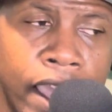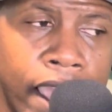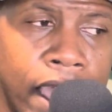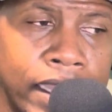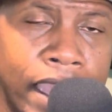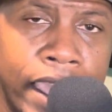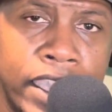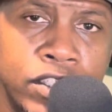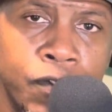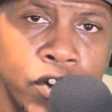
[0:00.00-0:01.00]
I like
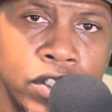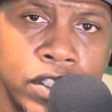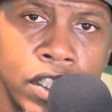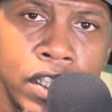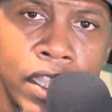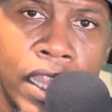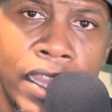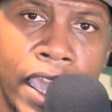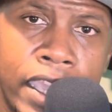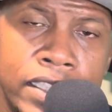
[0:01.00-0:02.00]
his versatility. I
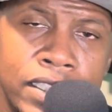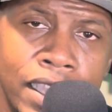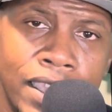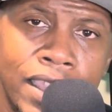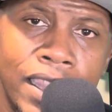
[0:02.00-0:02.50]
like his length.